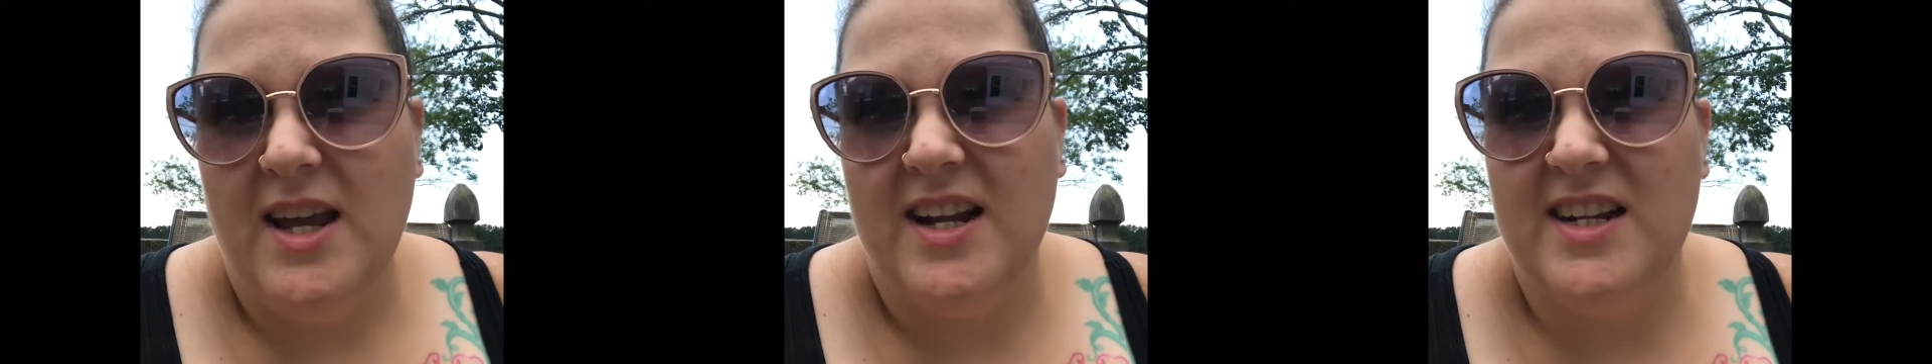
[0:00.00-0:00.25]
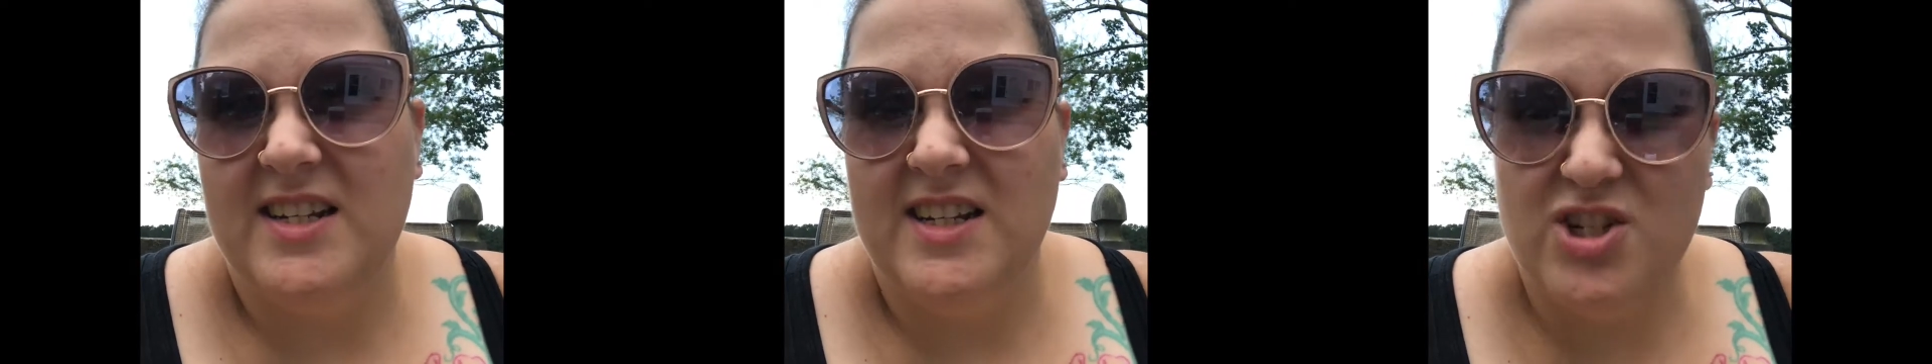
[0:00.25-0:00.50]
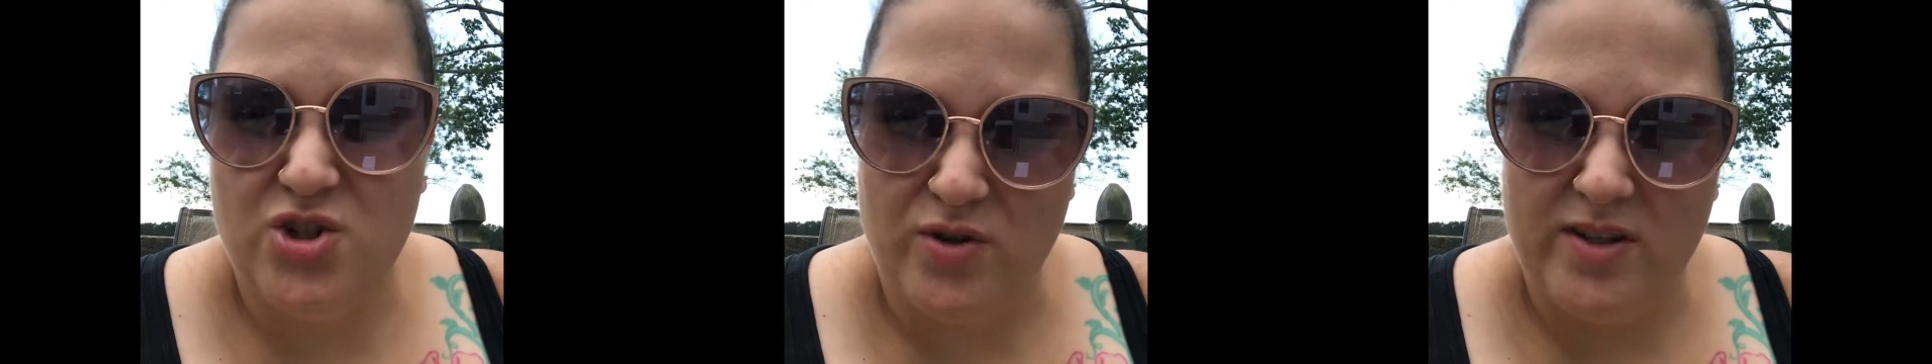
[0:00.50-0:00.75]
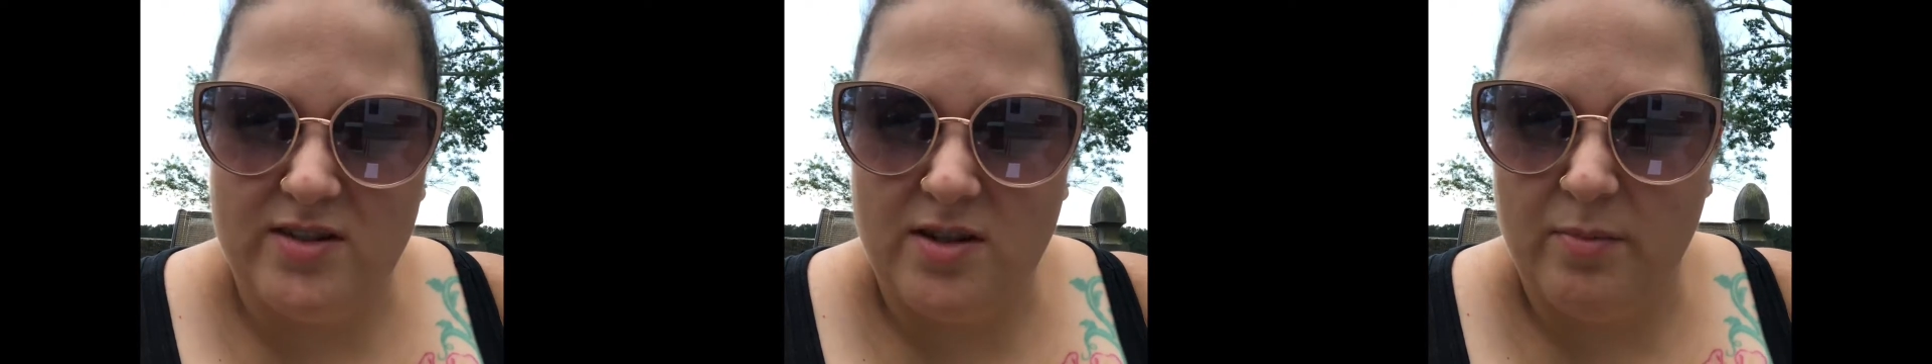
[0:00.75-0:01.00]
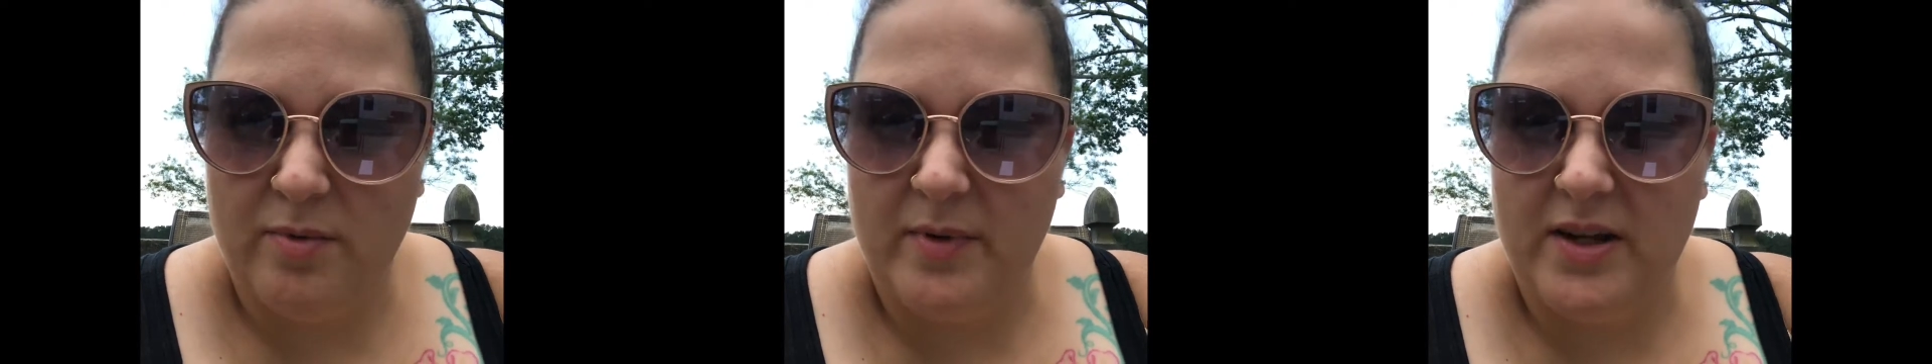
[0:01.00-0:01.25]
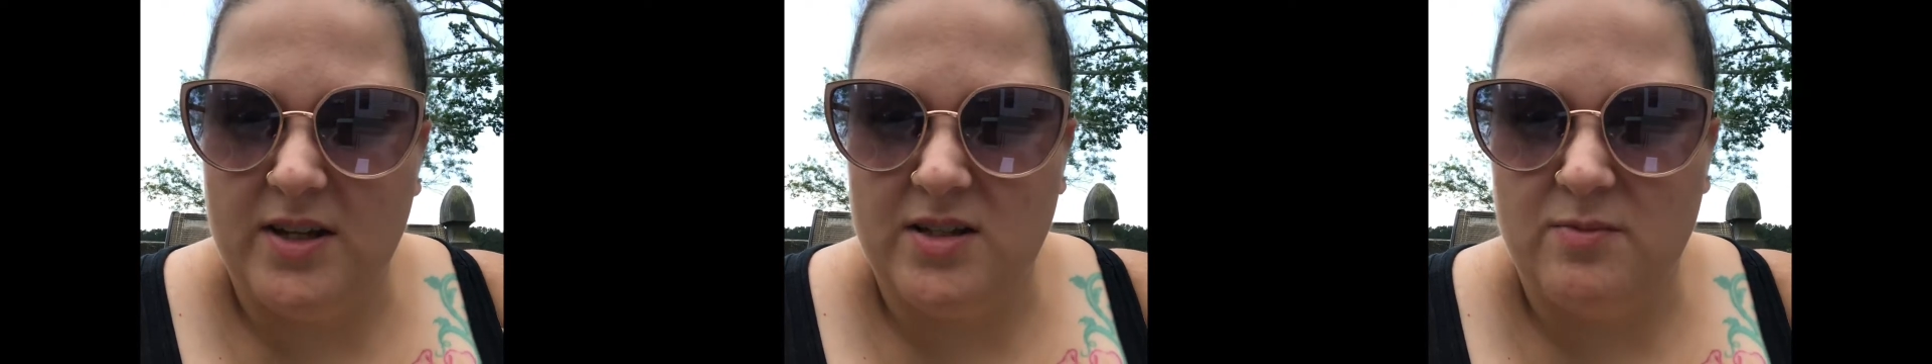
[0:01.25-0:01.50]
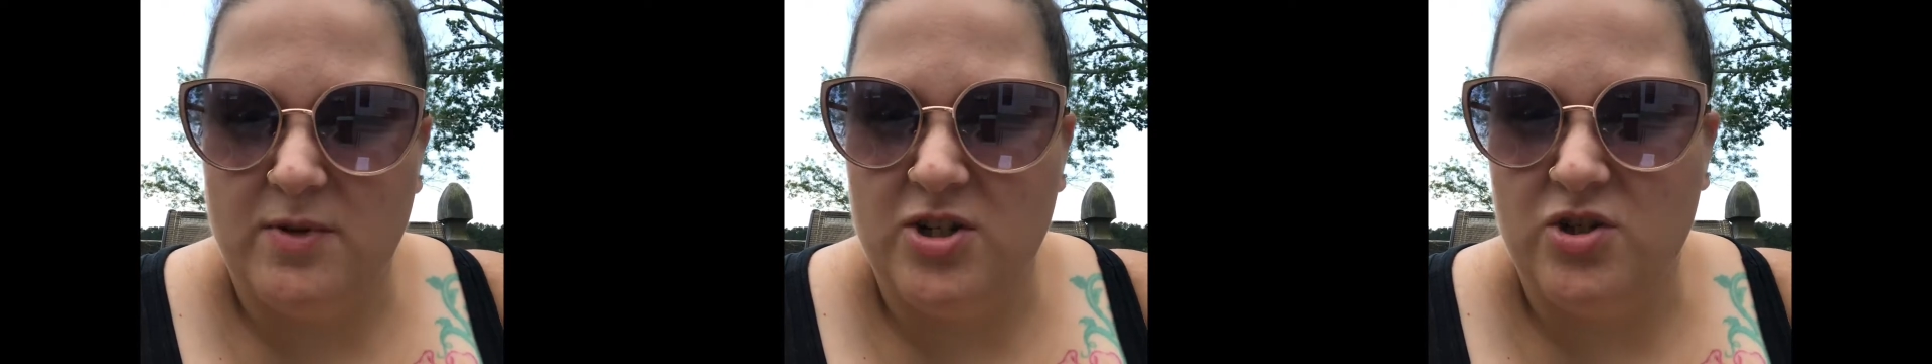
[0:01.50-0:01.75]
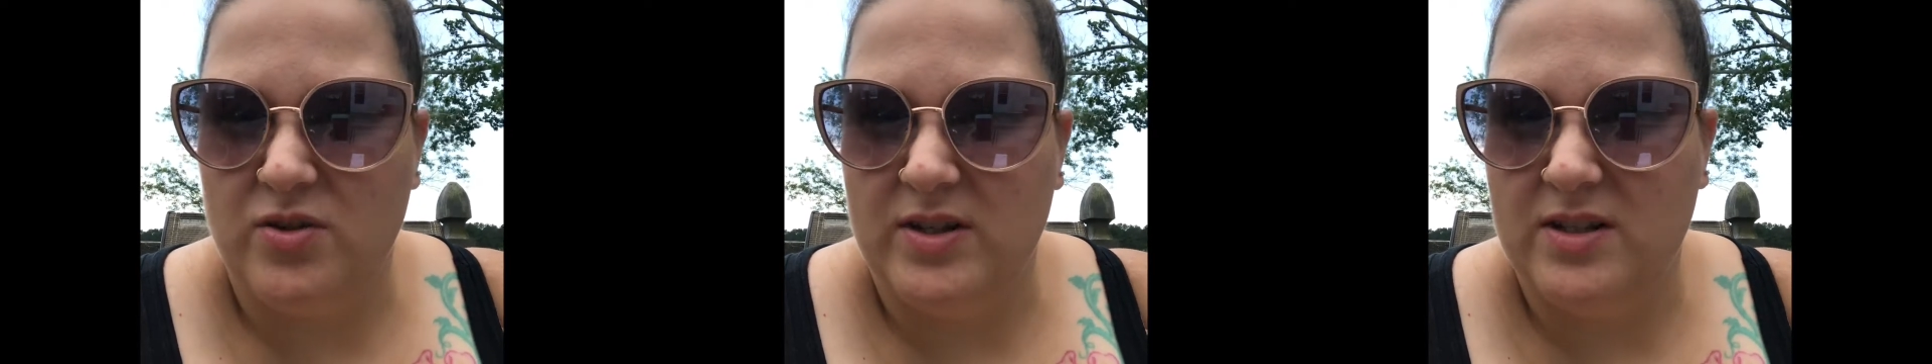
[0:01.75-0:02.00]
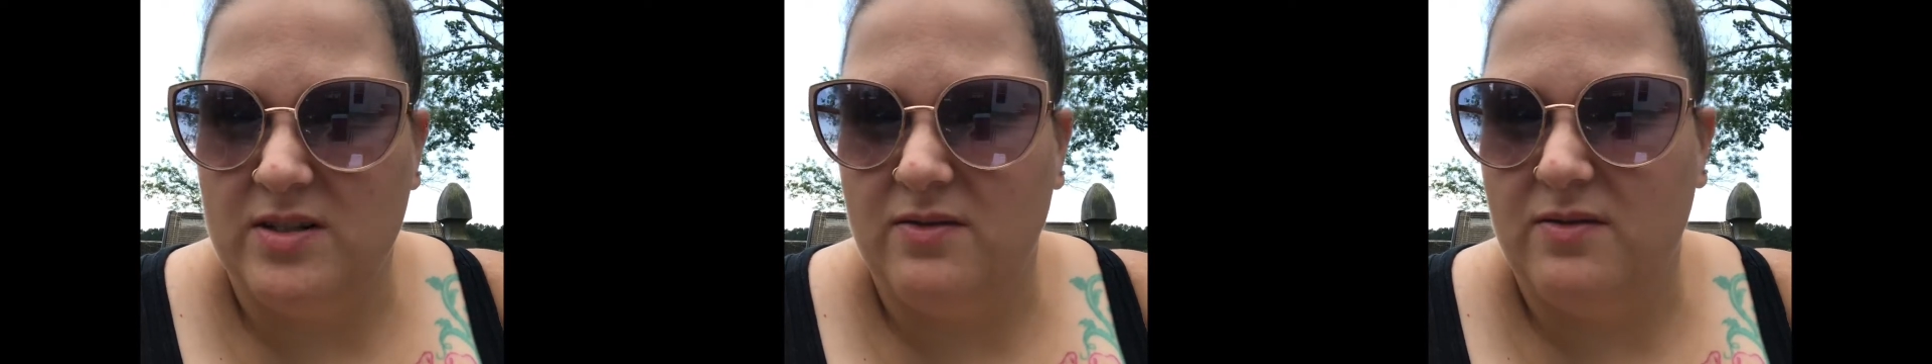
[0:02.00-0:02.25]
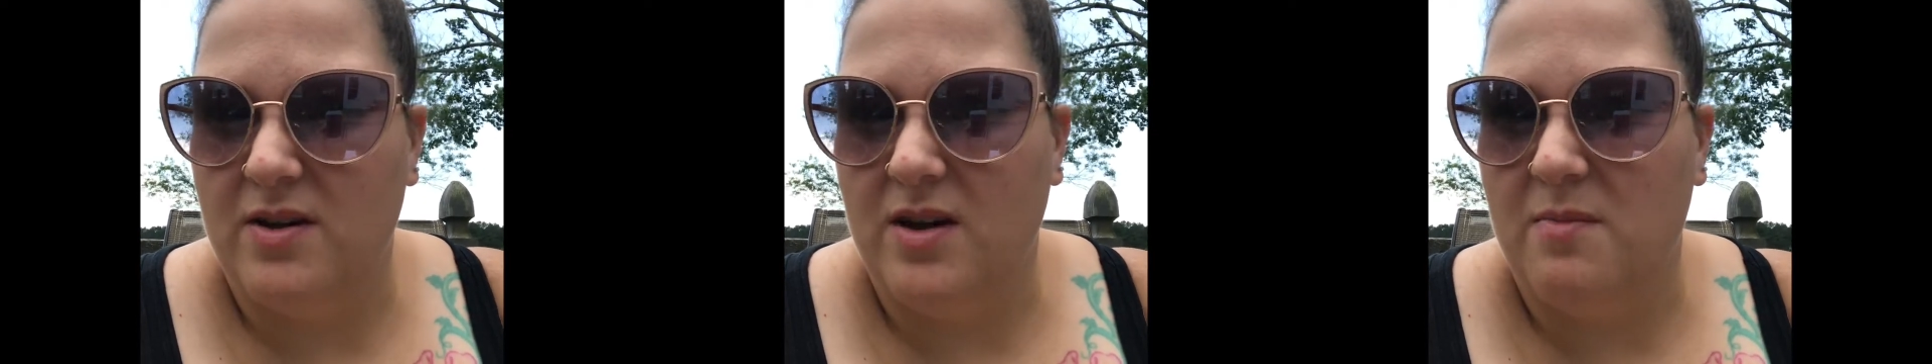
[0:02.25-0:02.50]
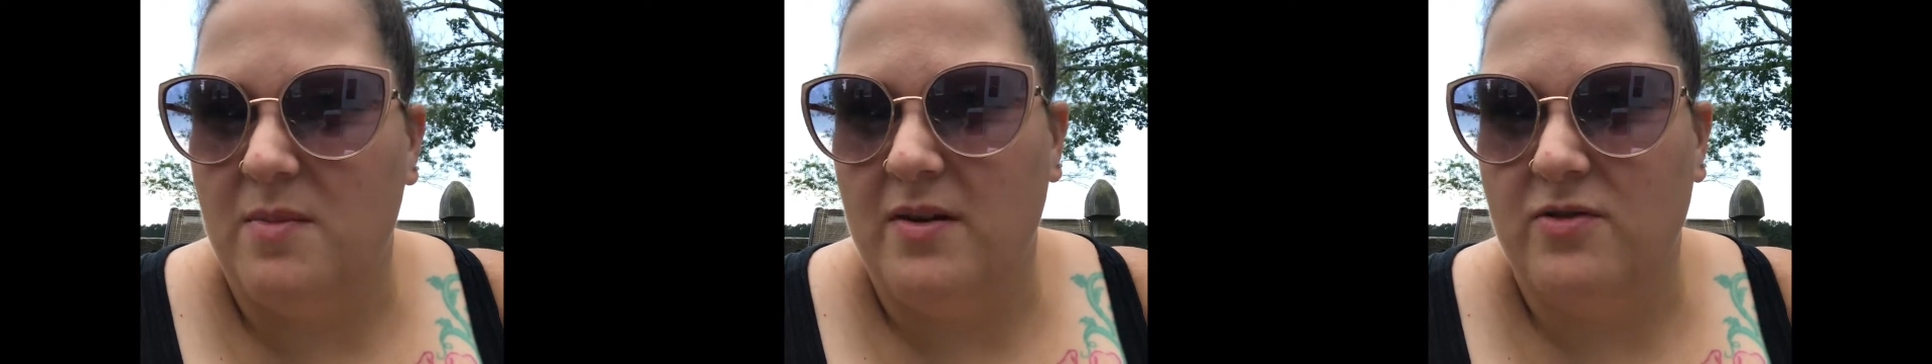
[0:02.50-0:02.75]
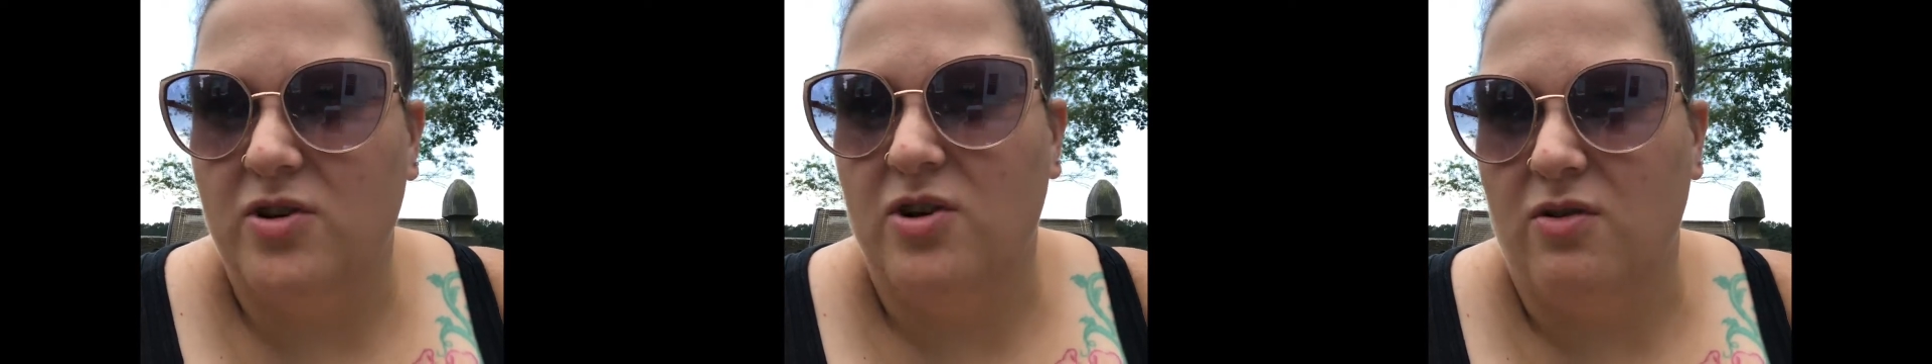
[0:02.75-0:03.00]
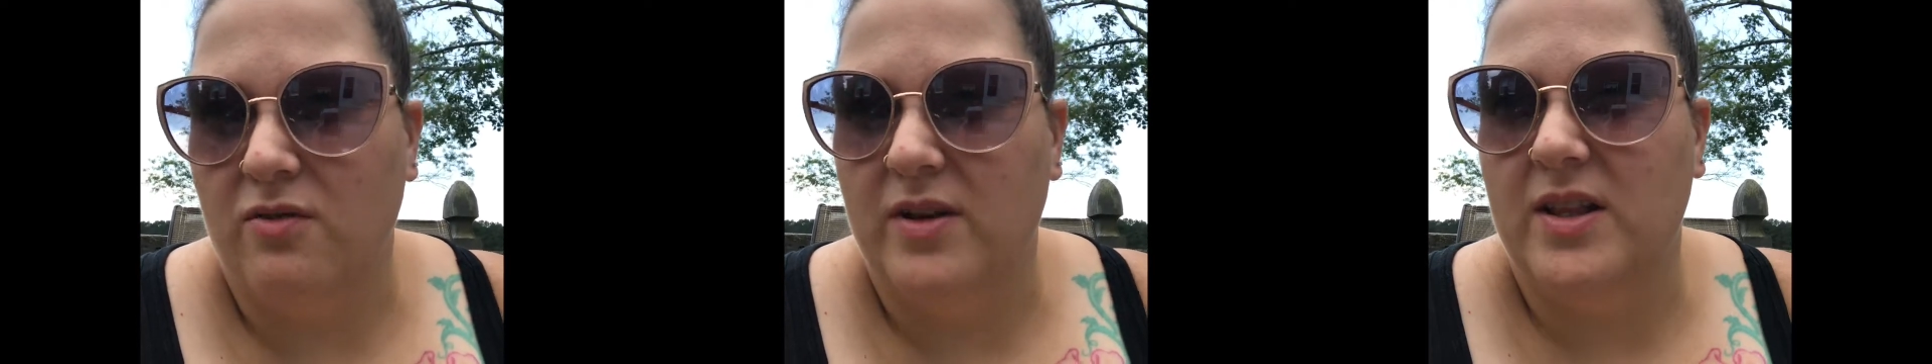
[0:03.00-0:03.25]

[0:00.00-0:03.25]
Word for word: I take a joint supplement because of my joints um, after COVID.